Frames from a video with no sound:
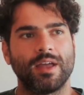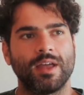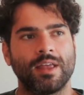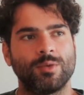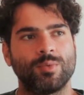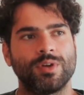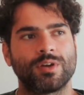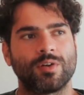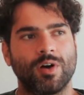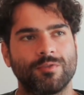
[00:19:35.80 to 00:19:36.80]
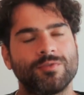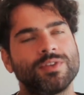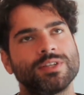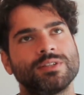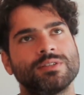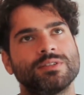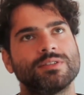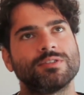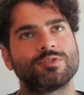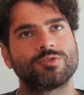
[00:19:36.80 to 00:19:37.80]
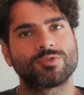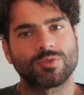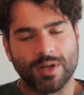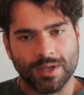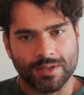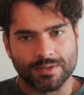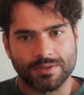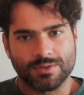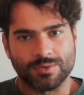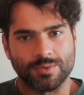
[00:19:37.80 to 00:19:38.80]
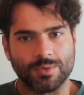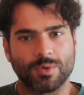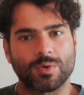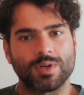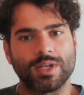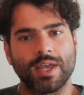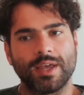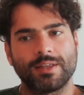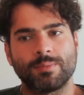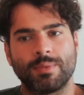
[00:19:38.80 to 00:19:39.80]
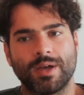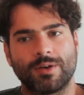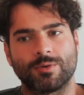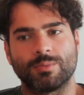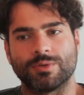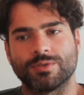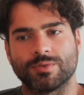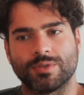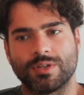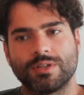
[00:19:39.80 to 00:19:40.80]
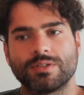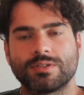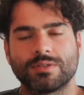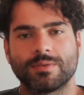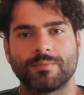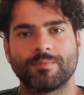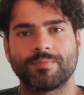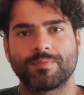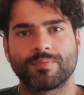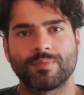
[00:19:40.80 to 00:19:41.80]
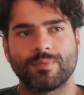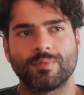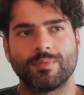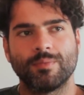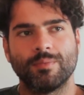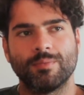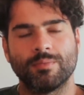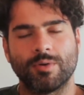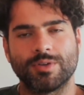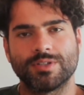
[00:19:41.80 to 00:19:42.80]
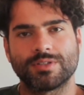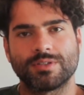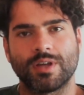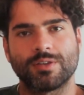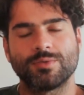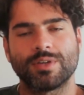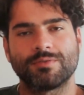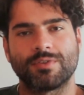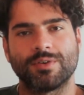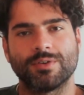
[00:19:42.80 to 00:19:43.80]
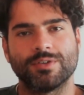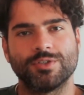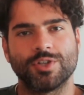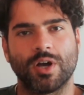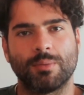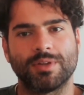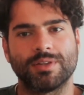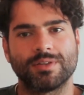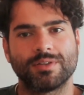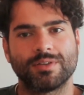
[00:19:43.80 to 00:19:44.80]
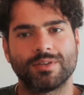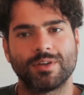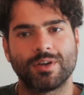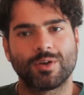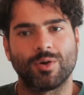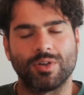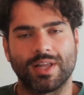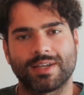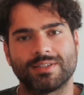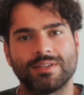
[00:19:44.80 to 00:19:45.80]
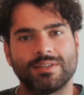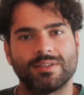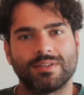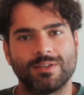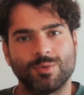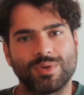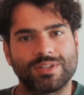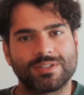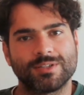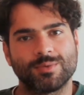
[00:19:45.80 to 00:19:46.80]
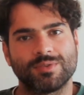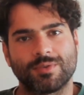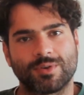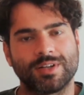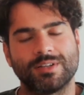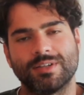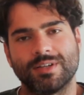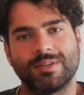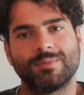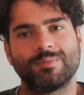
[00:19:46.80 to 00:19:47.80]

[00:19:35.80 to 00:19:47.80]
And we are often trying to create better opportunities, but we're just not doing a very good job at collecting the ones we've already did.